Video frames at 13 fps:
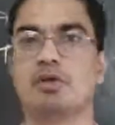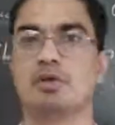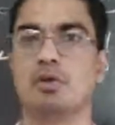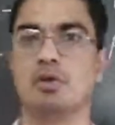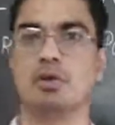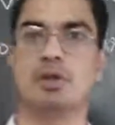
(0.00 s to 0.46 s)

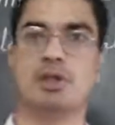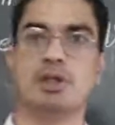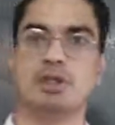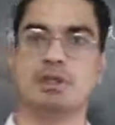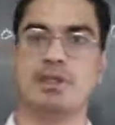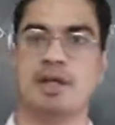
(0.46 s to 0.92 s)

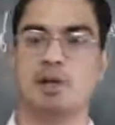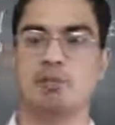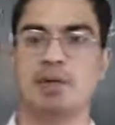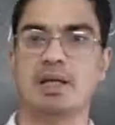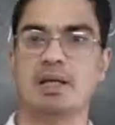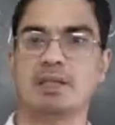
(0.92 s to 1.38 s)
So the
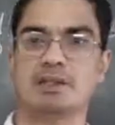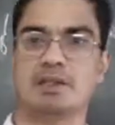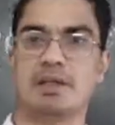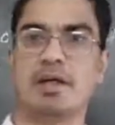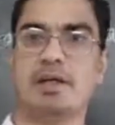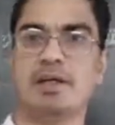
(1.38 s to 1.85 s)

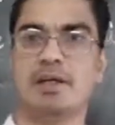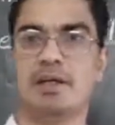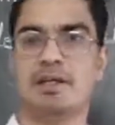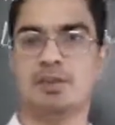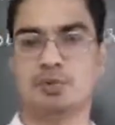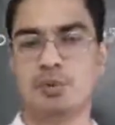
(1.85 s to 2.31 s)
MLA's area
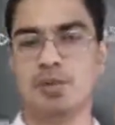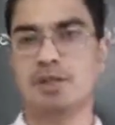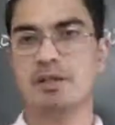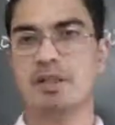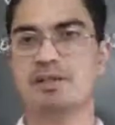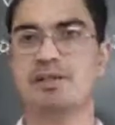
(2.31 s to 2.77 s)
is
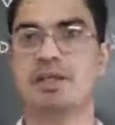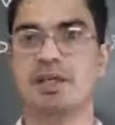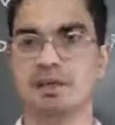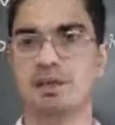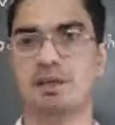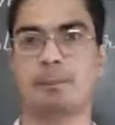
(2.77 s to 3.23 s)
within the
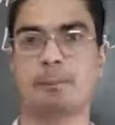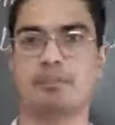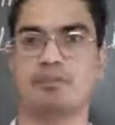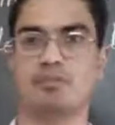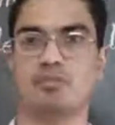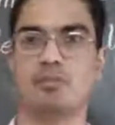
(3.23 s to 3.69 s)
state.
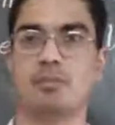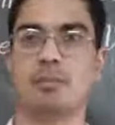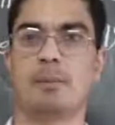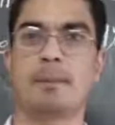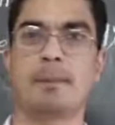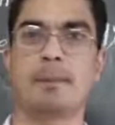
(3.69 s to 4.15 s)

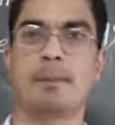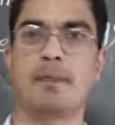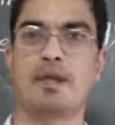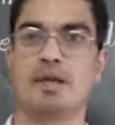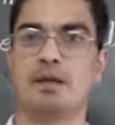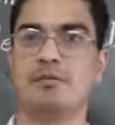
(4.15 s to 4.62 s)

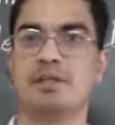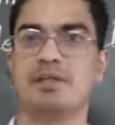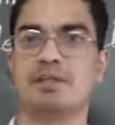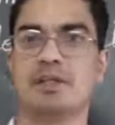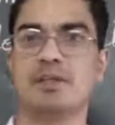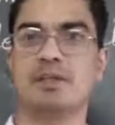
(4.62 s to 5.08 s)

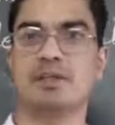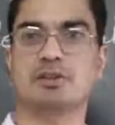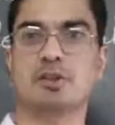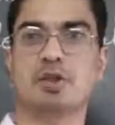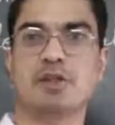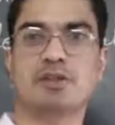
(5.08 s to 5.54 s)
Every state
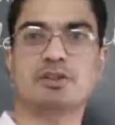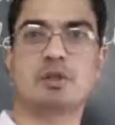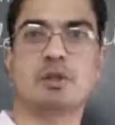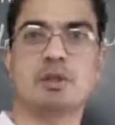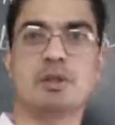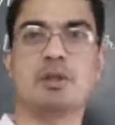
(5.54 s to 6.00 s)
has got its
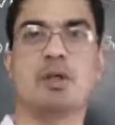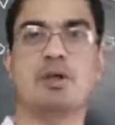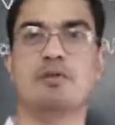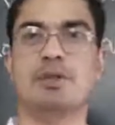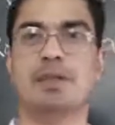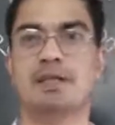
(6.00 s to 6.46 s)
own
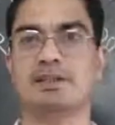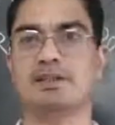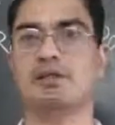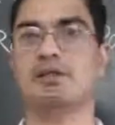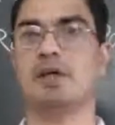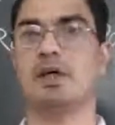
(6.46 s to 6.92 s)

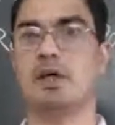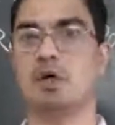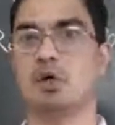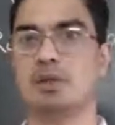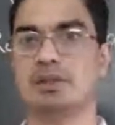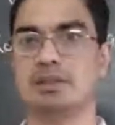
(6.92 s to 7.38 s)
Vidhan Sabha
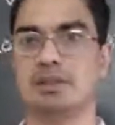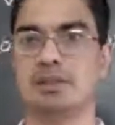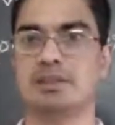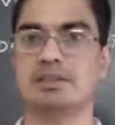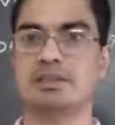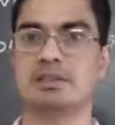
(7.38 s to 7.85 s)

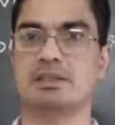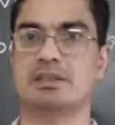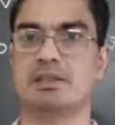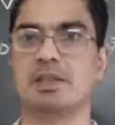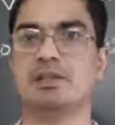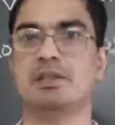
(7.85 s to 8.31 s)
or
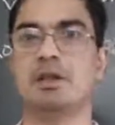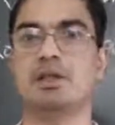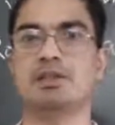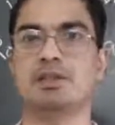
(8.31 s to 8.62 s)
state